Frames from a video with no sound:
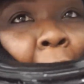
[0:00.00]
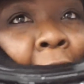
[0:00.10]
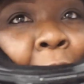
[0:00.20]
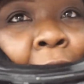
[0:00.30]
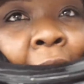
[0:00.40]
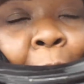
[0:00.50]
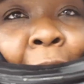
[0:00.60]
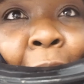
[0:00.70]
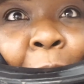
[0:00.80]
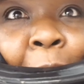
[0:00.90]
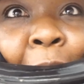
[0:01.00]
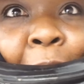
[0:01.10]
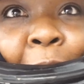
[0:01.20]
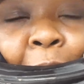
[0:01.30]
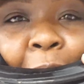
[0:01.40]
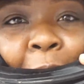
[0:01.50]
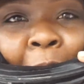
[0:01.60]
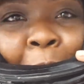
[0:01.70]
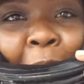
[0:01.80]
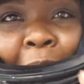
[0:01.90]
I know I got my helmet on.
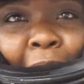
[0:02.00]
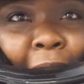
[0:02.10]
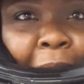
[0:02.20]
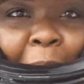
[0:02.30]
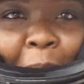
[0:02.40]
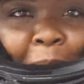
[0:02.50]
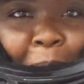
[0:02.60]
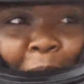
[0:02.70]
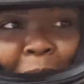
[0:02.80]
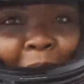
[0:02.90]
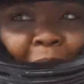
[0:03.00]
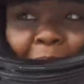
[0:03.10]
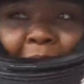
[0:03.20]
Why am all looking up? I'm supposed to be looking